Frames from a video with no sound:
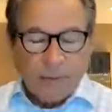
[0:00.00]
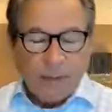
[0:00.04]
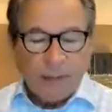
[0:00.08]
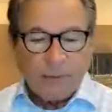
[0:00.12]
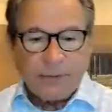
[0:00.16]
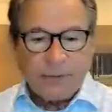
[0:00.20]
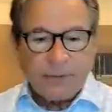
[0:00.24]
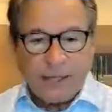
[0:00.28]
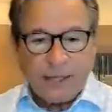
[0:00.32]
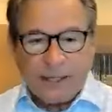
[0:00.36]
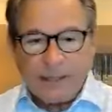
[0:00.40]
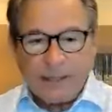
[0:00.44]

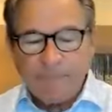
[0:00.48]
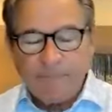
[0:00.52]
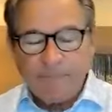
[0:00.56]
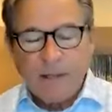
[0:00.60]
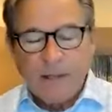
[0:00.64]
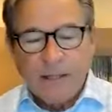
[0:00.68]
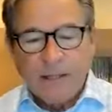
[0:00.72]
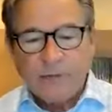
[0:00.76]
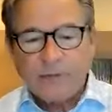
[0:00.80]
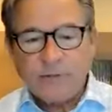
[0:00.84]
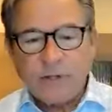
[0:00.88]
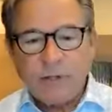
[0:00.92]
Okay,
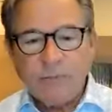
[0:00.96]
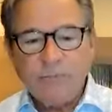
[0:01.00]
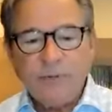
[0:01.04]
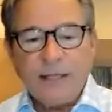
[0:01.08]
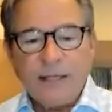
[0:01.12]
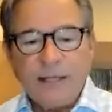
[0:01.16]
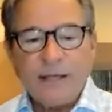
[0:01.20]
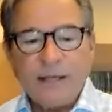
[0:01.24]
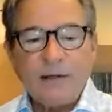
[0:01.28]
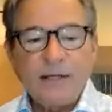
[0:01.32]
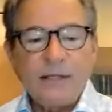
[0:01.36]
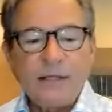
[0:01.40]
so
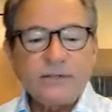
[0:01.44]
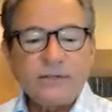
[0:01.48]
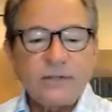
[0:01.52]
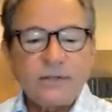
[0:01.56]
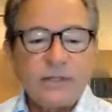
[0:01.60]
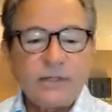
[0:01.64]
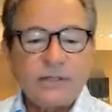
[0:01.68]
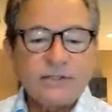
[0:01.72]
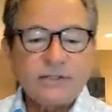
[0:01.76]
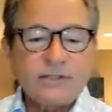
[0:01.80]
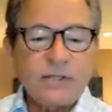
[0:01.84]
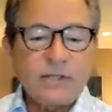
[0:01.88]
now
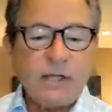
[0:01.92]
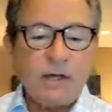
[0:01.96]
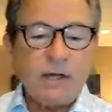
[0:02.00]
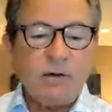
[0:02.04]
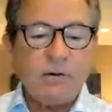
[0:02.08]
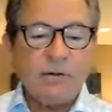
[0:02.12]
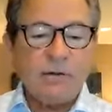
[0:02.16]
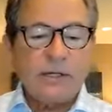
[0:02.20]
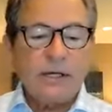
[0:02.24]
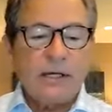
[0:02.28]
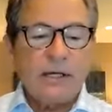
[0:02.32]
let's talk.